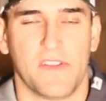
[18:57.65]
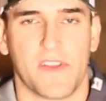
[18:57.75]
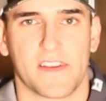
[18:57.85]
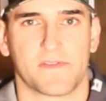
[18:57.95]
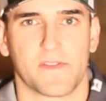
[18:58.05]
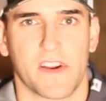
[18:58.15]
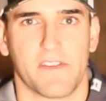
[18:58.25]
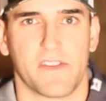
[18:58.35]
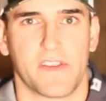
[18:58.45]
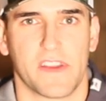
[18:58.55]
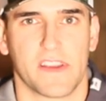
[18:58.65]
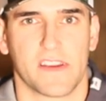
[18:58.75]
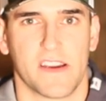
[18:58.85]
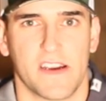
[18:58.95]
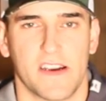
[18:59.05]
Thanks for everything
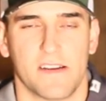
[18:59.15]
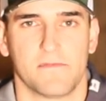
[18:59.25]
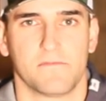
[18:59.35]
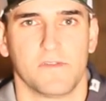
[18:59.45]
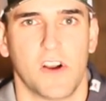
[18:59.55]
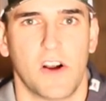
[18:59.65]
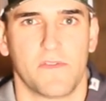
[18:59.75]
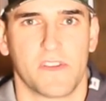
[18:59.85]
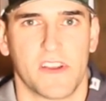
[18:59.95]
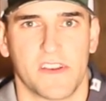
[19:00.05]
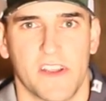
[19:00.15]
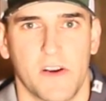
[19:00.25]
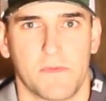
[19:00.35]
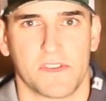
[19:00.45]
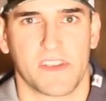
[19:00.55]
y'all have done to
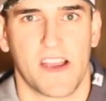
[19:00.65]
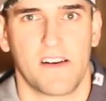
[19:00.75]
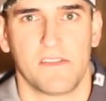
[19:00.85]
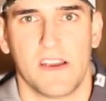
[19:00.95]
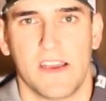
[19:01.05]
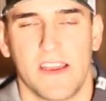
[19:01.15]
help us out.